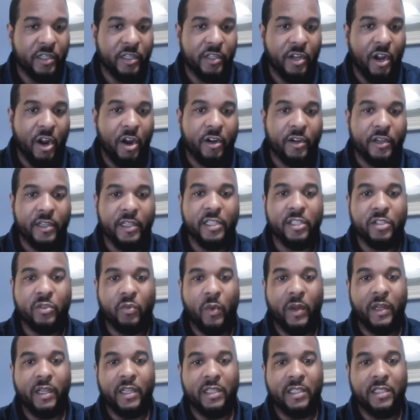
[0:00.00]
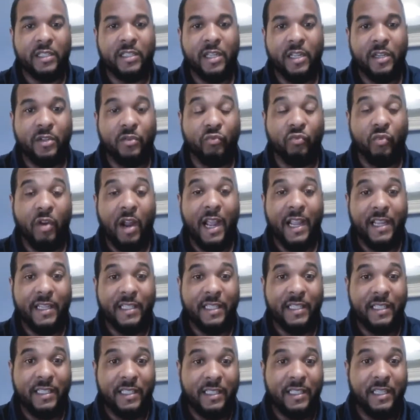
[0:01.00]
darkness. When the sun
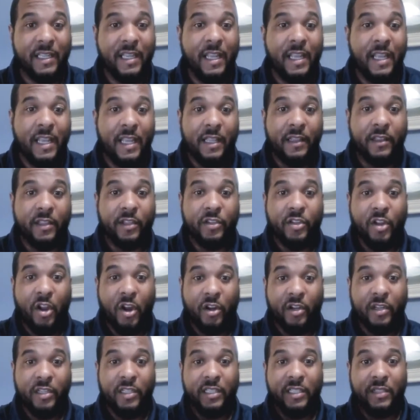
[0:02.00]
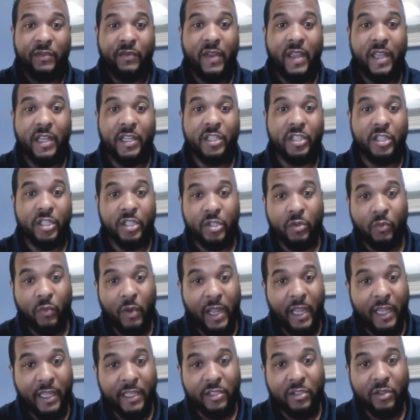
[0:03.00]
rises, the darkness vanishes
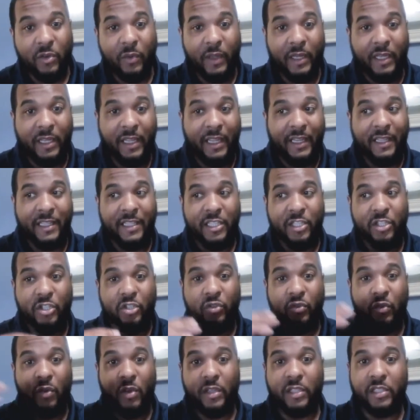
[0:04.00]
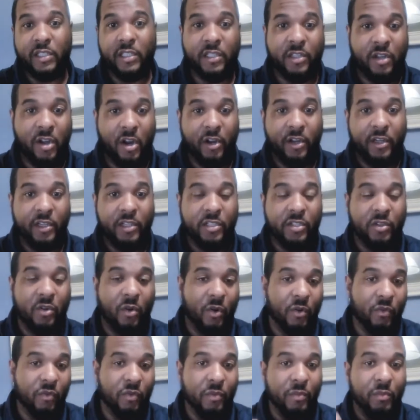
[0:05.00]
away. So it destroys the darkness
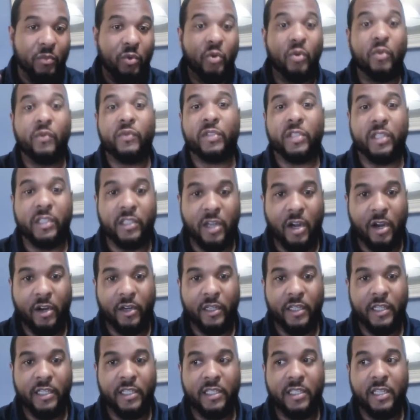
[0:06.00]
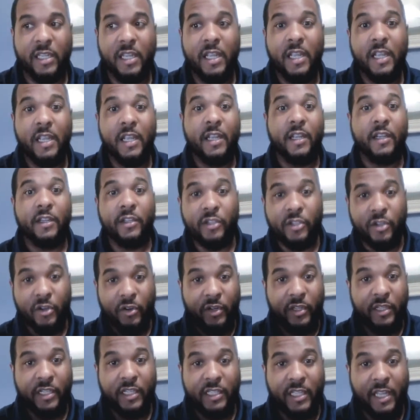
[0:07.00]
or removes the darkness
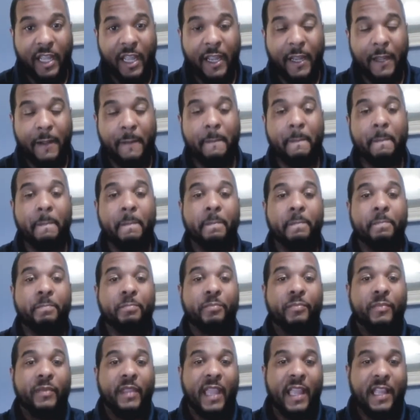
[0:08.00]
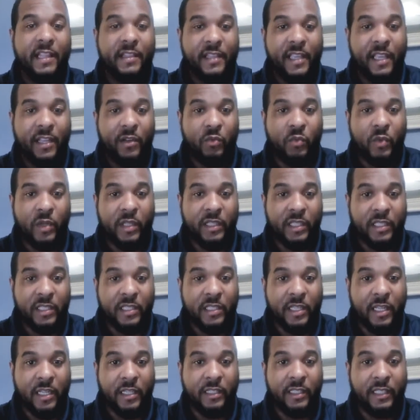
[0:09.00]
during the day. And then when the
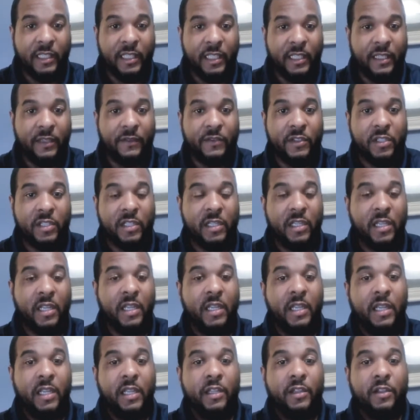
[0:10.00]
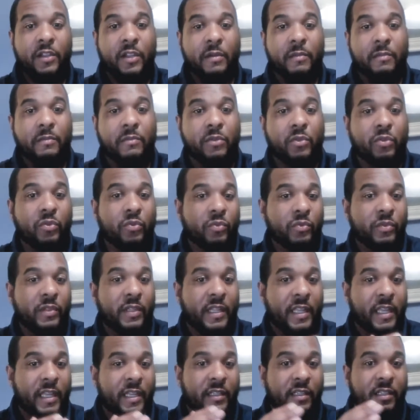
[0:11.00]
sun leaves, the moon
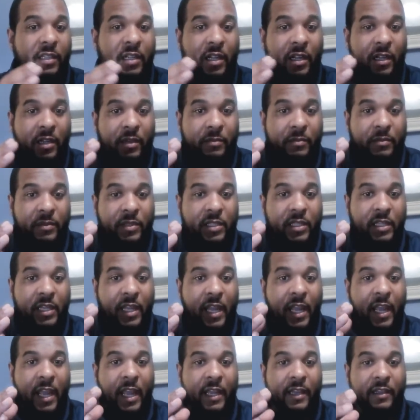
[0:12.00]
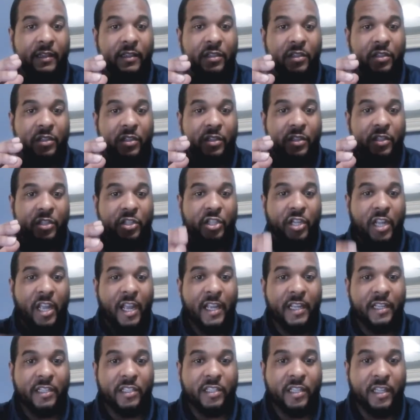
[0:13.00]
then comes and
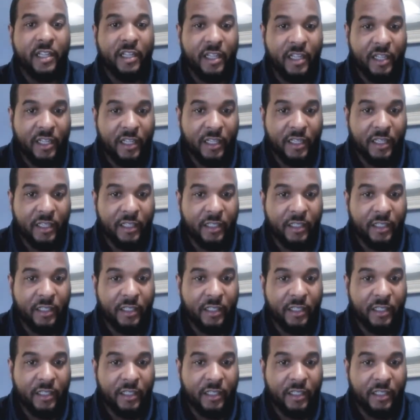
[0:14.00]
shines a